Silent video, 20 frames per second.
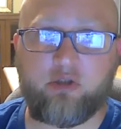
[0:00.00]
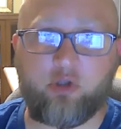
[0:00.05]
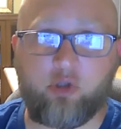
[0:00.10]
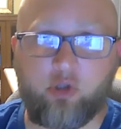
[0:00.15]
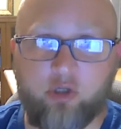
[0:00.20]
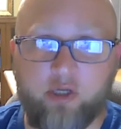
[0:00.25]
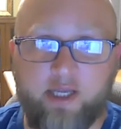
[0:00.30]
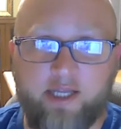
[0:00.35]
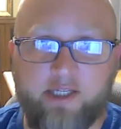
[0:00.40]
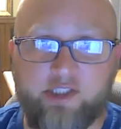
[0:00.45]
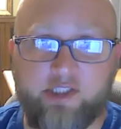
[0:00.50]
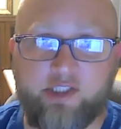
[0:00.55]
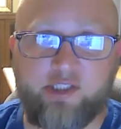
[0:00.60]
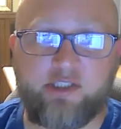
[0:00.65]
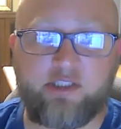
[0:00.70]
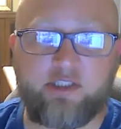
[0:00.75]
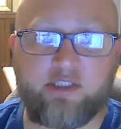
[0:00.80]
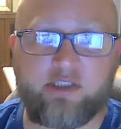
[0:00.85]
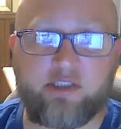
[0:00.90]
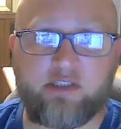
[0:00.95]
look at
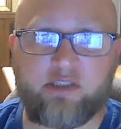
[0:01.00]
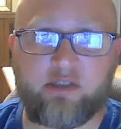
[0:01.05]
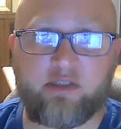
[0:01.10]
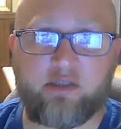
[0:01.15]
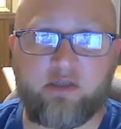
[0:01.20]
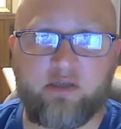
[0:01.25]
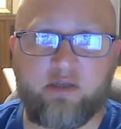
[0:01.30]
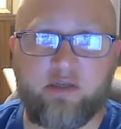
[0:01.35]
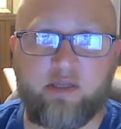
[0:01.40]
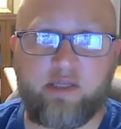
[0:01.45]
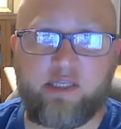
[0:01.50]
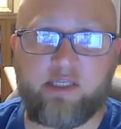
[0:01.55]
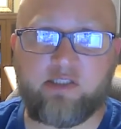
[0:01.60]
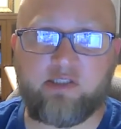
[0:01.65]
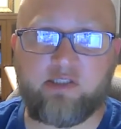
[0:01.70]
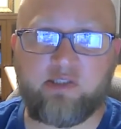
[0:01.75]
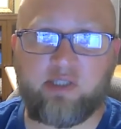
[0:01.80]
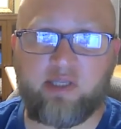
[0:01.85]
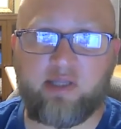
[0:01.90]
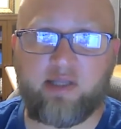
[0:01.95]
Jesus.
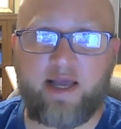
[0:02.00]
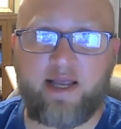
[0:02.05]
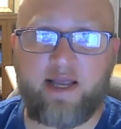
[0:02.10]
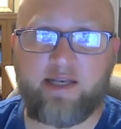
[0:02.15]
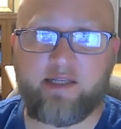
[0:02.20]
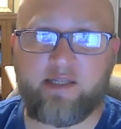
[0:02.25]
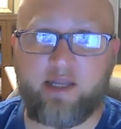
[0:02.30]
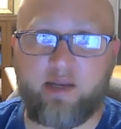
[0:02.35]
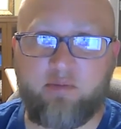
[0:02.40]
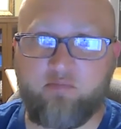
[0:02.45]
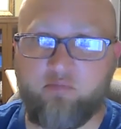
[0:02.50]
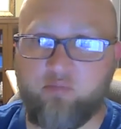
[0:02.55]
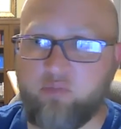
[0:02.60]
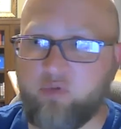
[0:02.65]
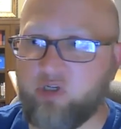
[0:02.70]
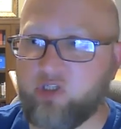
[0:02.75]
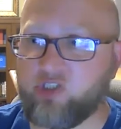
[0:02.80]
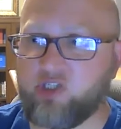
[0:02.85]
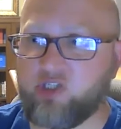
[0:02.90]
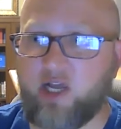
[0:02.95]
He's the light that
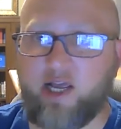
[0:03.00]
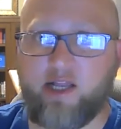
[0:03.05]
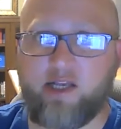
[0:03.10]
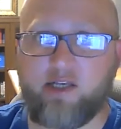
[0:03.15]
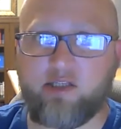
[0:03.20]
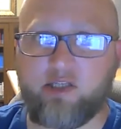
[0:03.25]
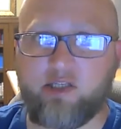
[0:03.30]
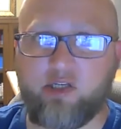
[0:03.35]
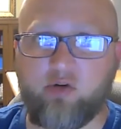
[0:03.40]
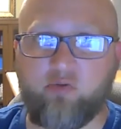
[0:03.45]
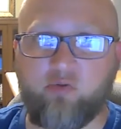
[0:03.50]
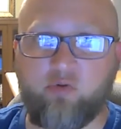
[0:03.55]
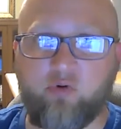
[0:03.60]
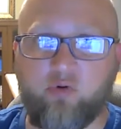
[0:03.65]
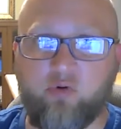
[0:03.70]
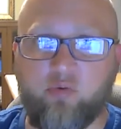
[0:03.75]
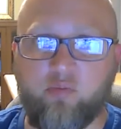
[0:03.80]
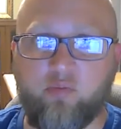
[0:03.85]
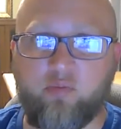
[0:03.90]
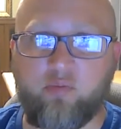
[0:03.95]
shines in the
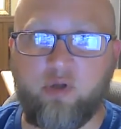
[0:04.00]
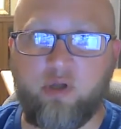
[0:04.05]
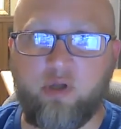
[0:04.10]
room